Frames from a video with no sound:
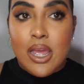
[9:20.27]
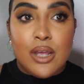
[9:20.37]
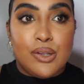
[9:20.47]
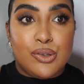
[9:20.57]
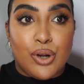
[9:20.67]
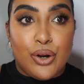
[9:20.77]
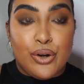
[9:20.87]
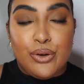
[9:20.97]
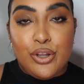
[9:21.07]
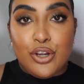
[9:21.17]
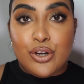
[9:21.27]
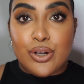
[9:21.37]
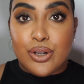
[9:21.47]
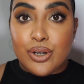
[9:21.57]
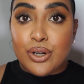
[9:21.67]
so you
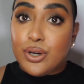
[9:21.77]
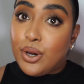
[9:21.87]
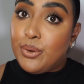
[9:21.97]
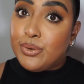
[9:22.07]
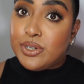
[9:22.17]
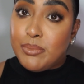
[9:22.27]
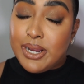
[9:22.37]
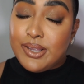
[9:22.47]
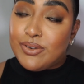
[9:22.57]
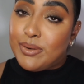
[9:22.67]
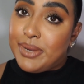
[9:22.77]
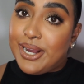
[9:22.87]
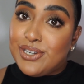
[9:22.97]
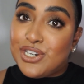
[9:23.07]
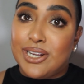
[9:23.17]
can go to my Instagram
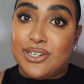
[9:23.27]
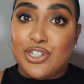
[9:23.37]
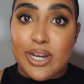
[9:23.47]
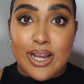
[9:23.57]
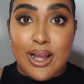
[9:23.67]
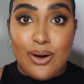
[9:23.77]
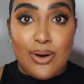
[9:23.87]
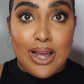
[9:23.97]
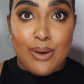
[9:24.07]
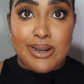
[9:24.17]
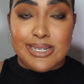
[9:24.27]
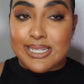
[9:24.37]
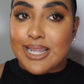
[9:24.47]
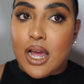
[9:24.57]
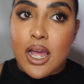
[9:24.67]
page and check out how I did
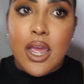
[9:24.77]
that.